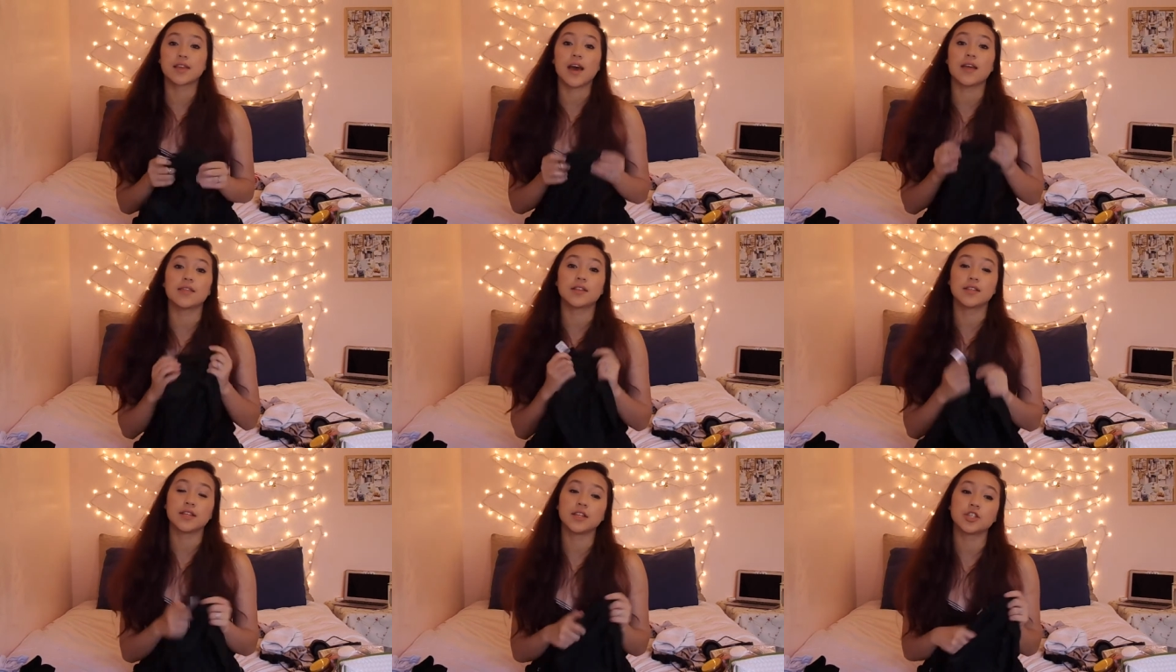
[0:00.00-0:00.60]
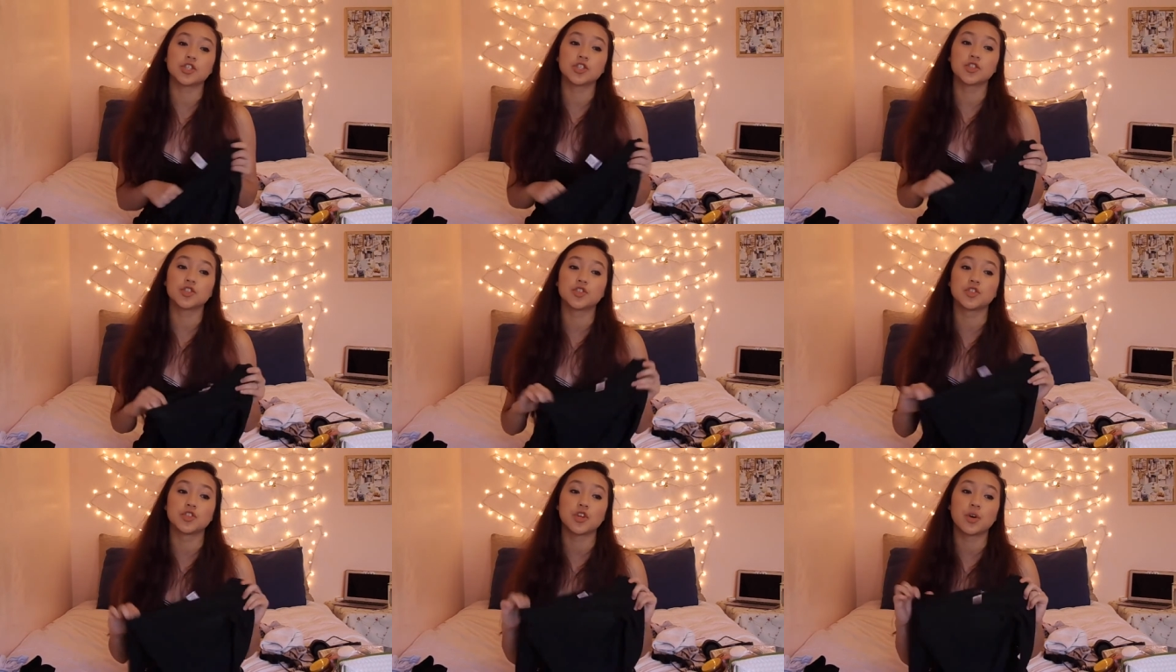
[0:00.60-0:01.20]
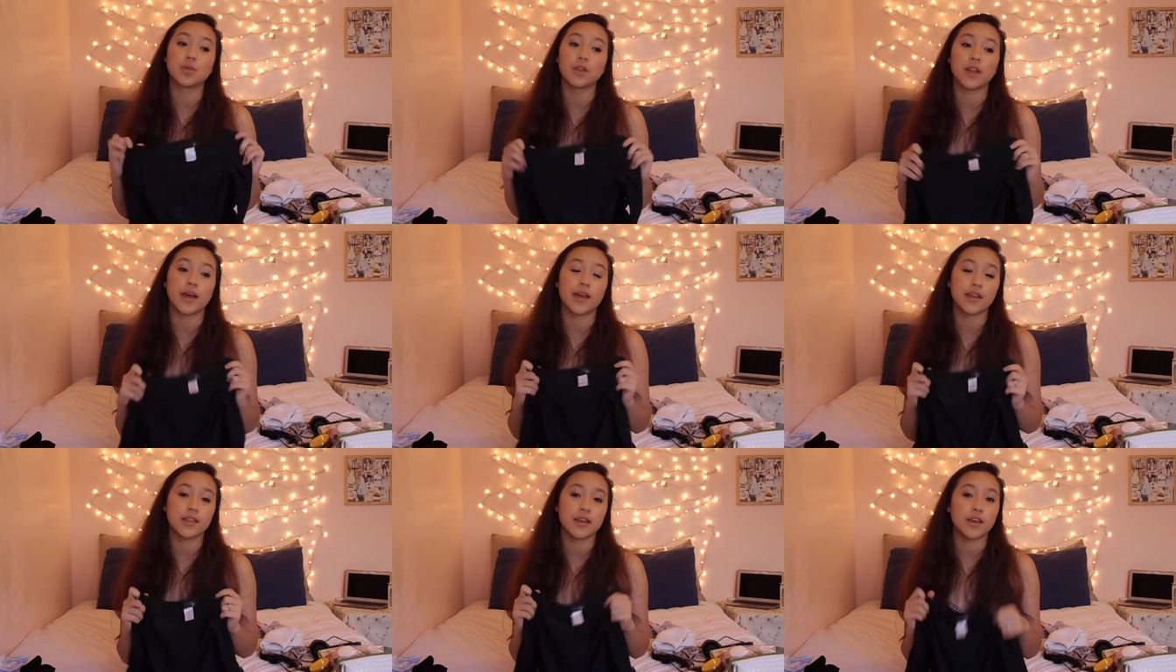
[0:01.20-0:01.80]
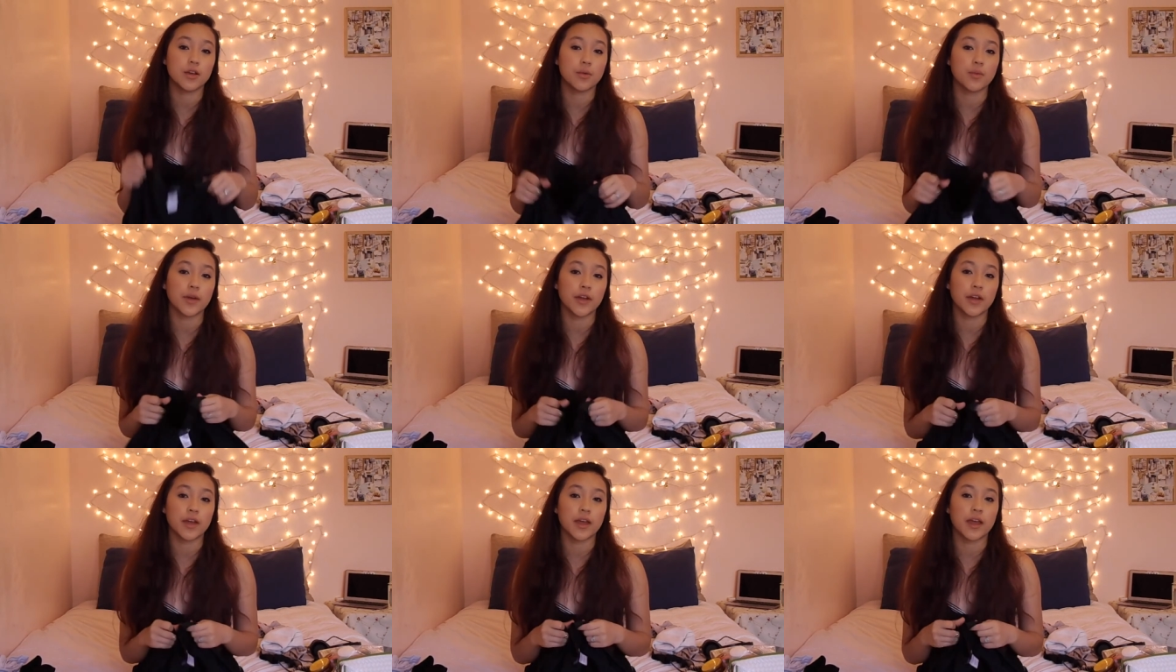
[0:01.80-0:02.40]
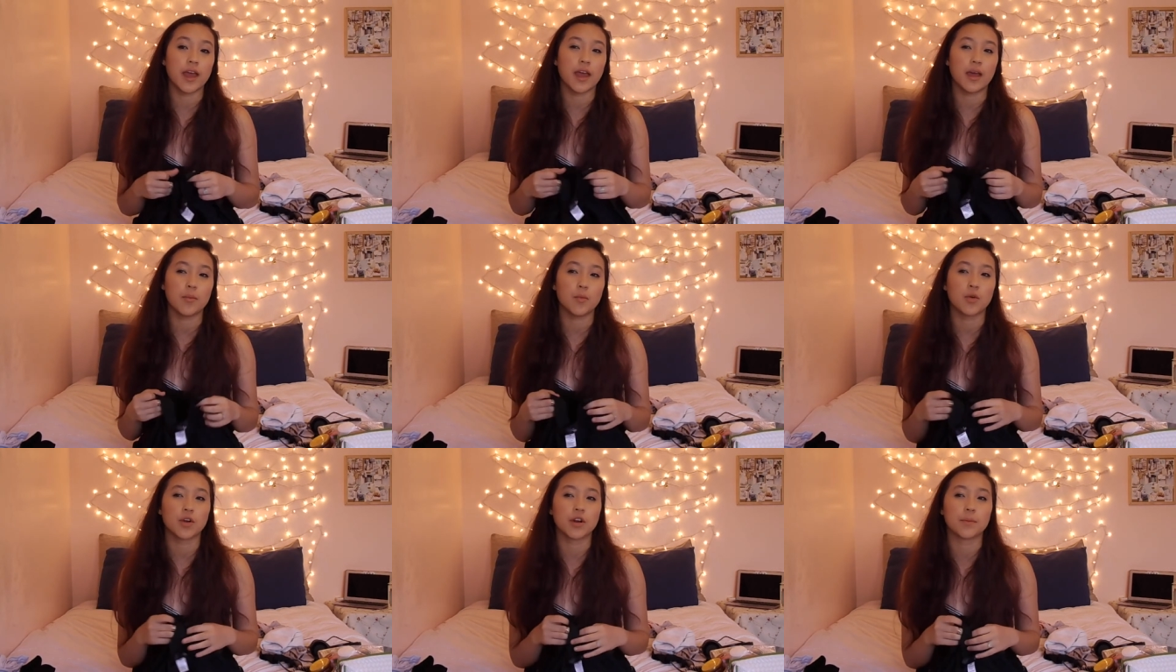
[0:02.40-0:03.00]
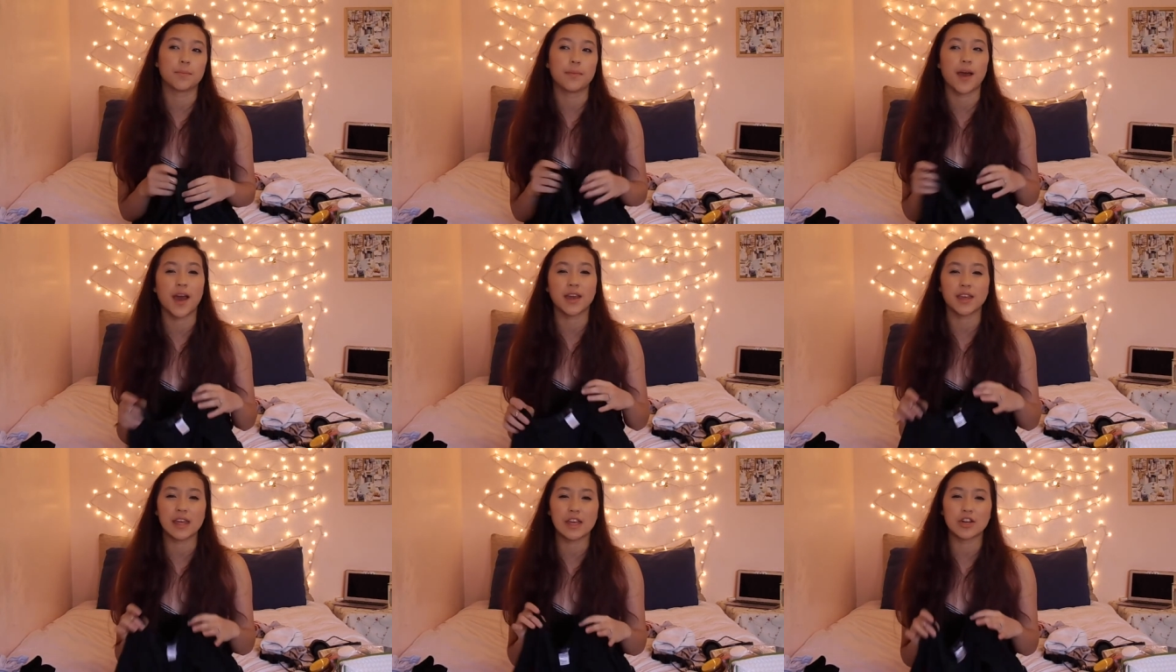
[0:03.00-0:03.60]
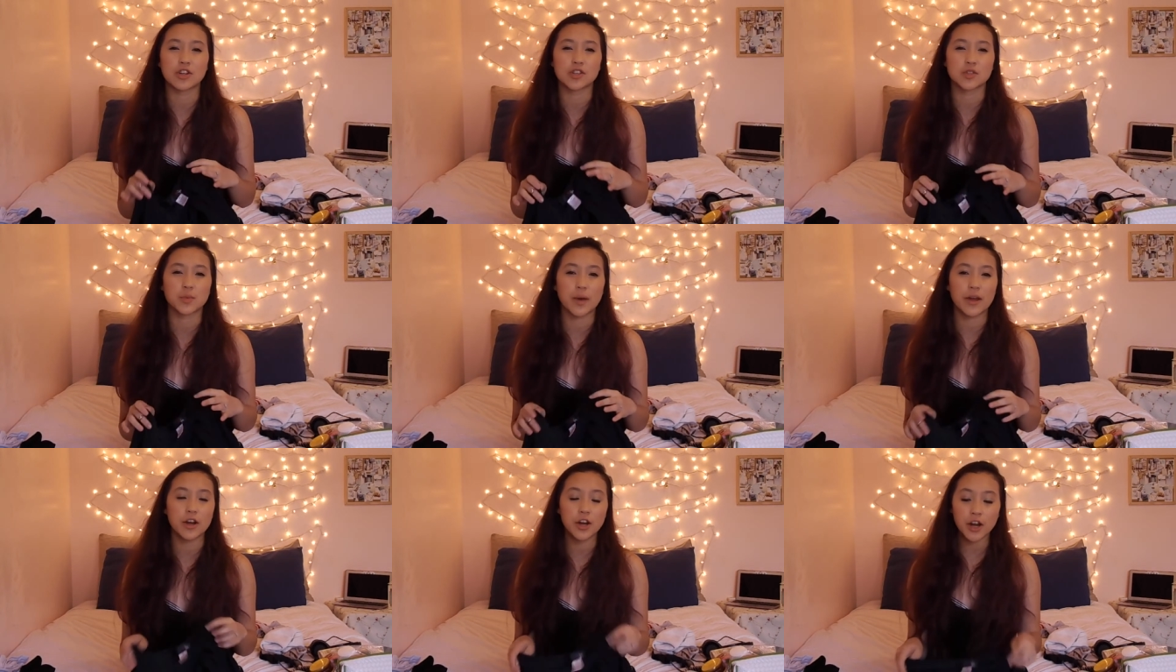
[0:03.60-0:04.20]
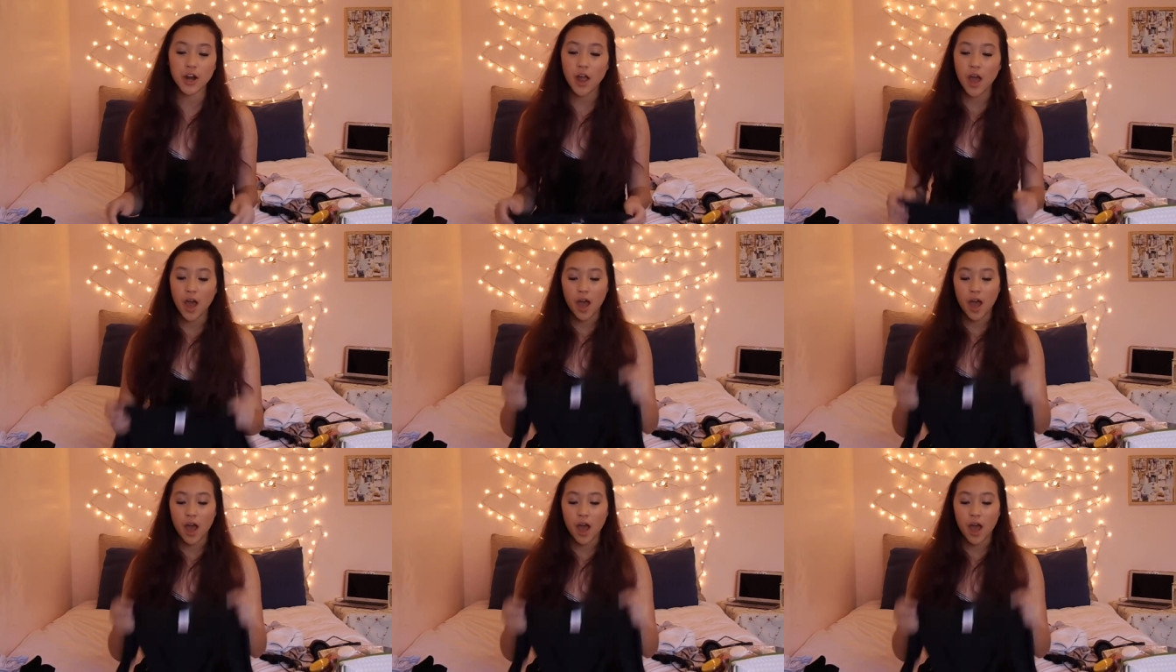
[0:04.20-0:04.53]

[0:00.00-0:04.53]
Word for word: that the teachers don't like that you're wearing a more baggier sweater,